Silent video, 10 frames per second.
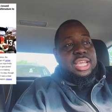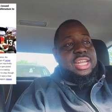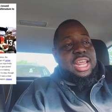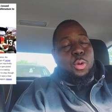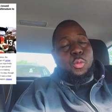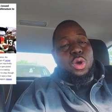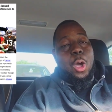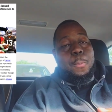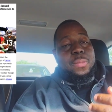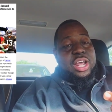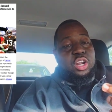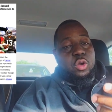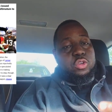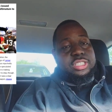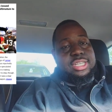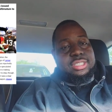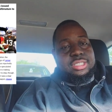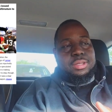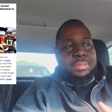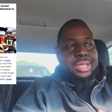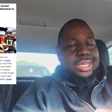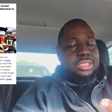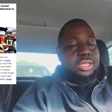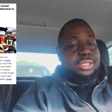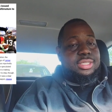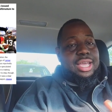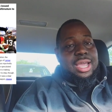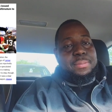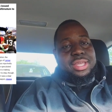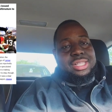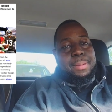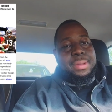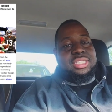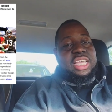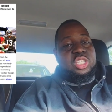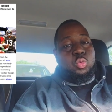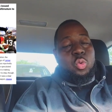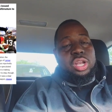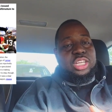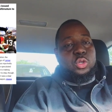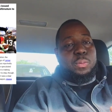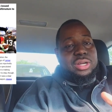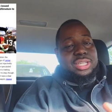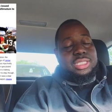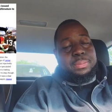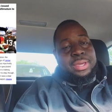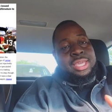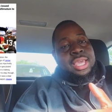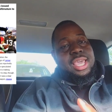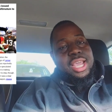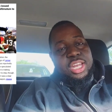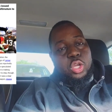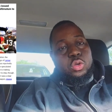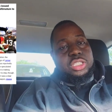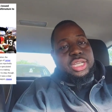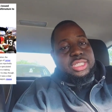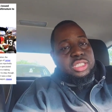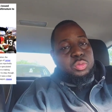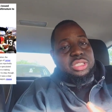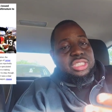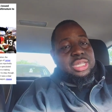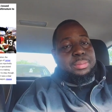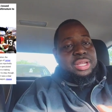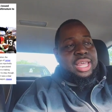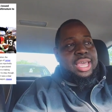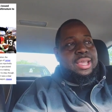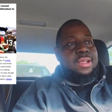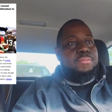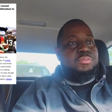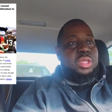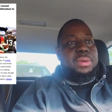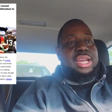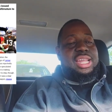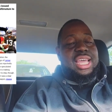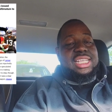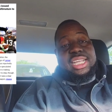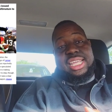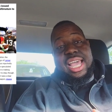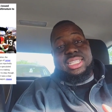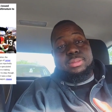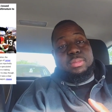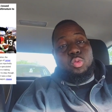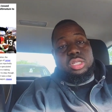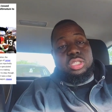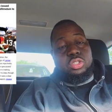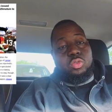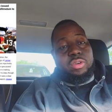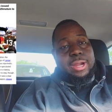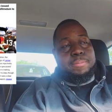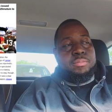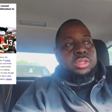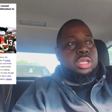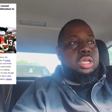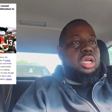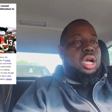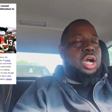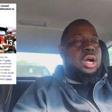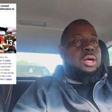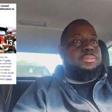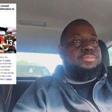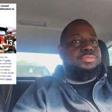that will help in our negotiations. To me, that's a good sign because that means that he's willing to participate in negotiations, which is something that the media has said he hasn't been willing to do, right? Um,